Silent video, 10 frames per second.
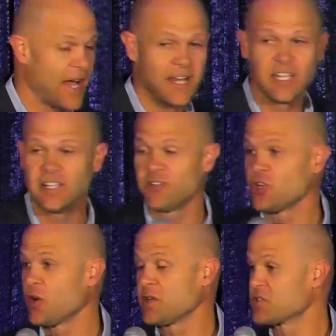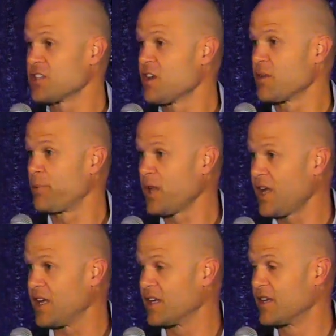I didn't even know he was in on the
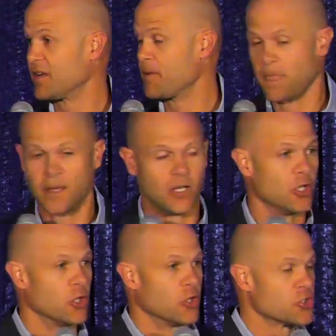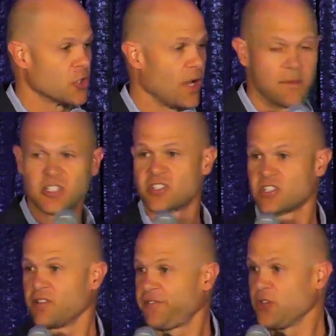play. So I'm as
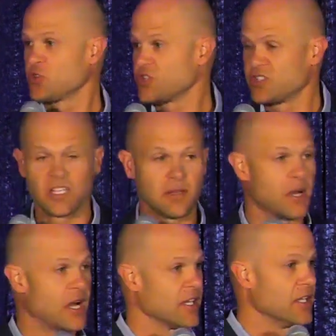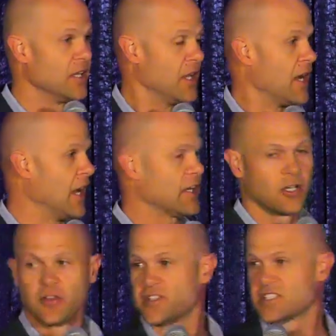confused as anybody. I
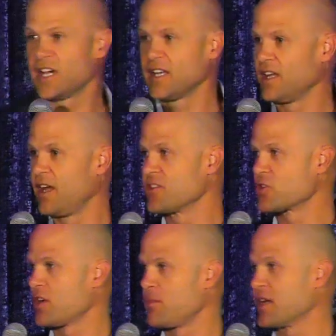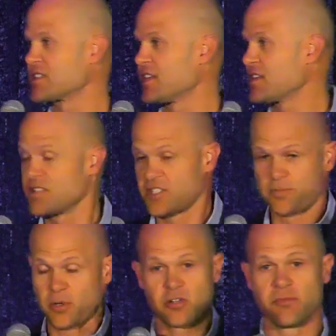go to the sideline trying to make sense, and
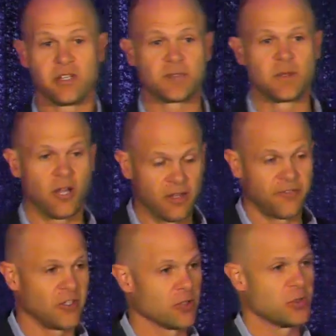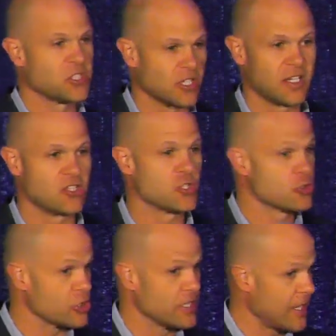Spurrier meets me on the field, which again is
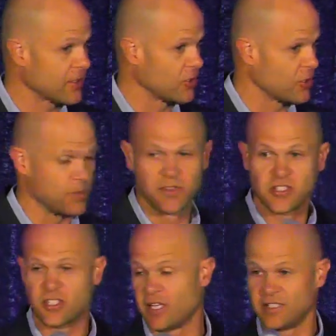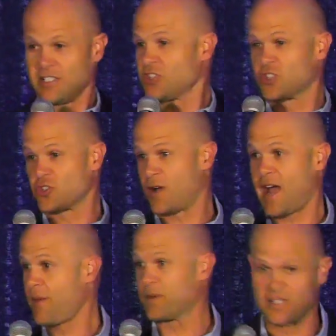usually not good, but in this case he's just so
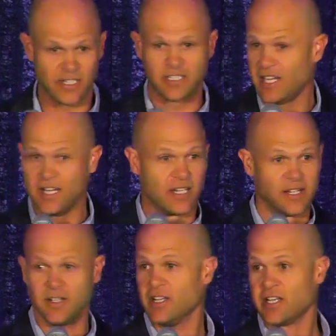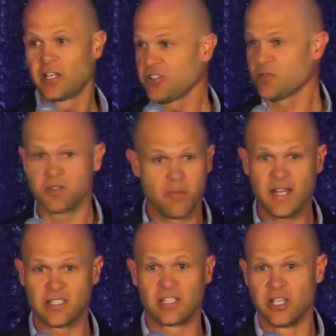happy. He's like, Danny, because that was
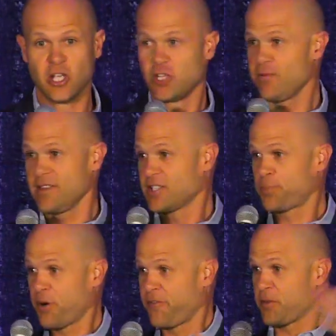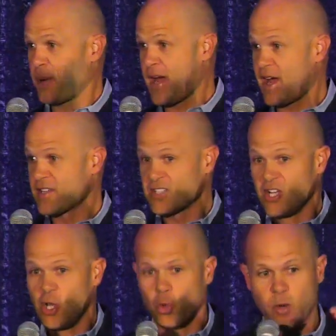amazing. You made this perfect pass
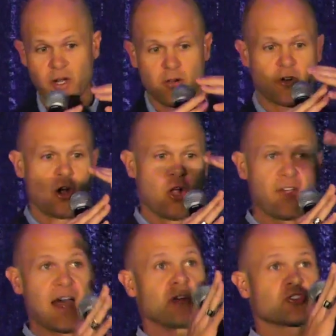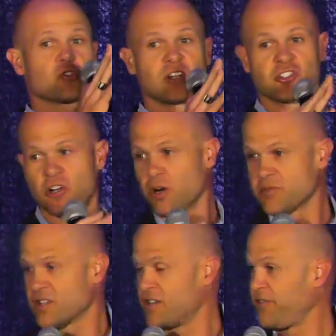right over all the outstretched
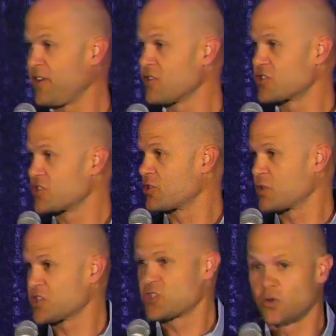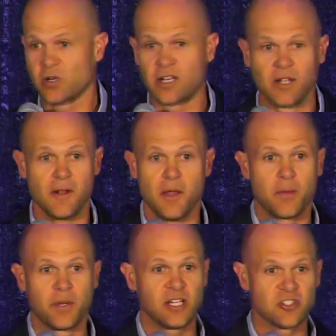arms of the defenders to Chris Doring.
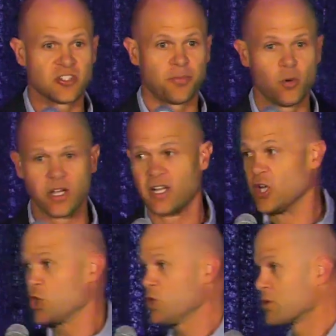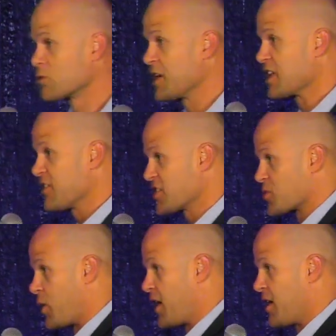But here's the point. You were running this
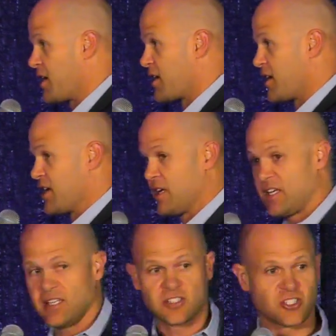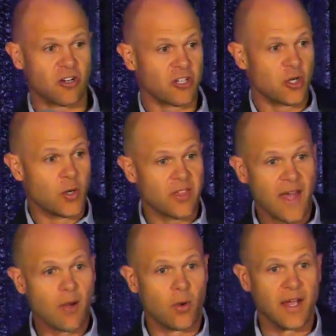way. He had started going
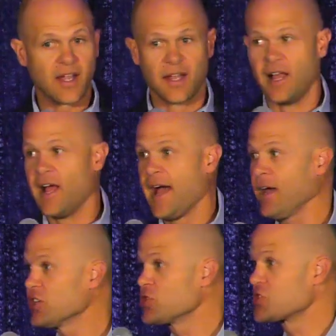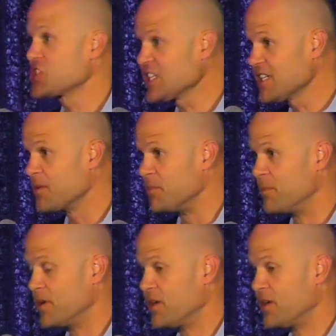that way. How did you see him?